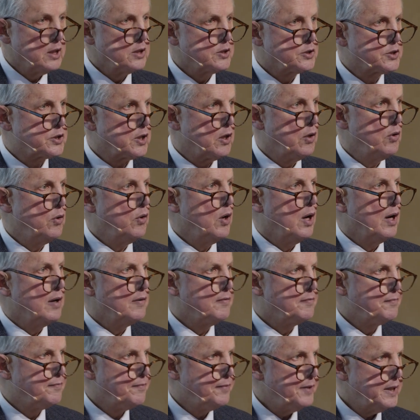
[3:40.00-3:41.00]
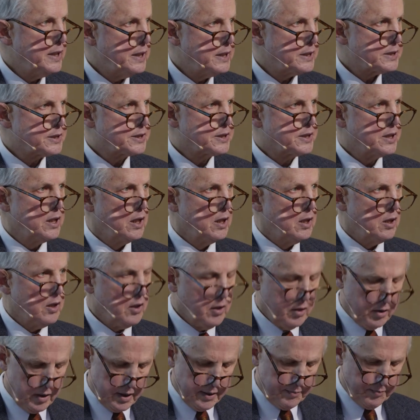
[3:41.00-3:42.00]
So fierce
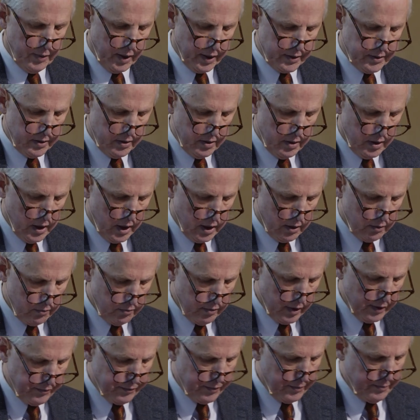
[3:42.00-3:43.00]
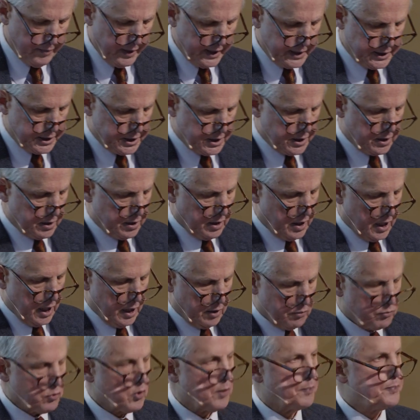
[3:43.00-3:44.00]
early modern Reformation
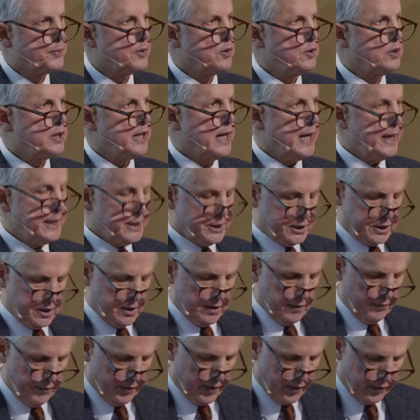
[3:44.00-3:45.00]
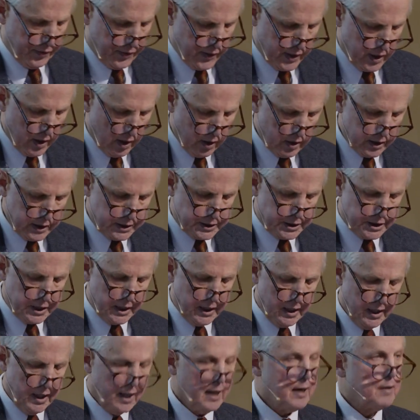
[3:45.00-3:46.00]
repudiation of the
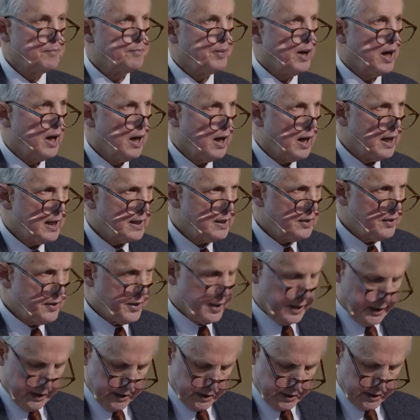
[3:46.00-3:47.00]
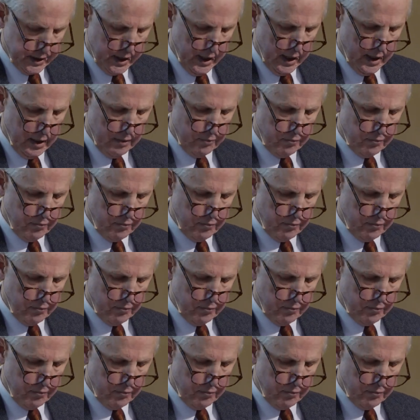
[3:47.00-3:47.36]
theology behind these